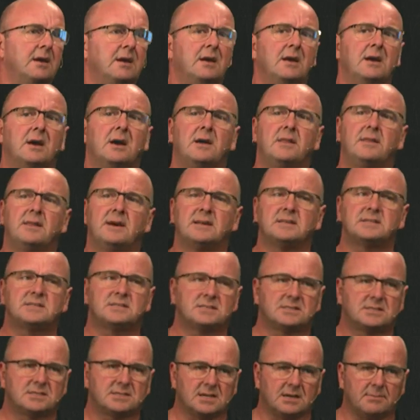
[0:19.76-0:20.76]
and that's
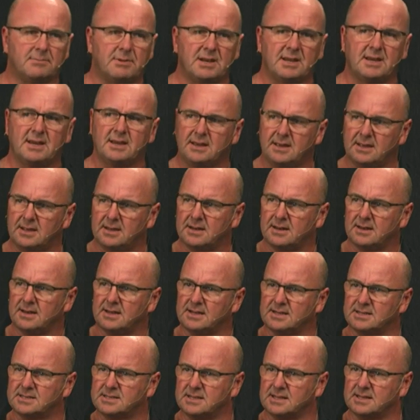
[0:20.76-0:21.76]
doubly
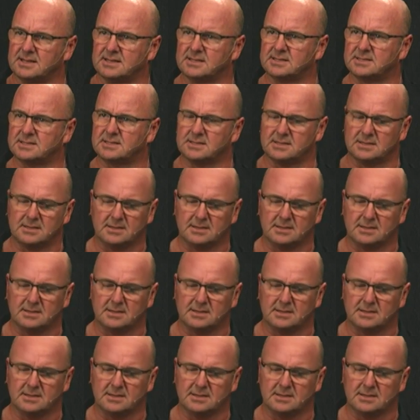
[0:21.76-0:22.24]
linked lists.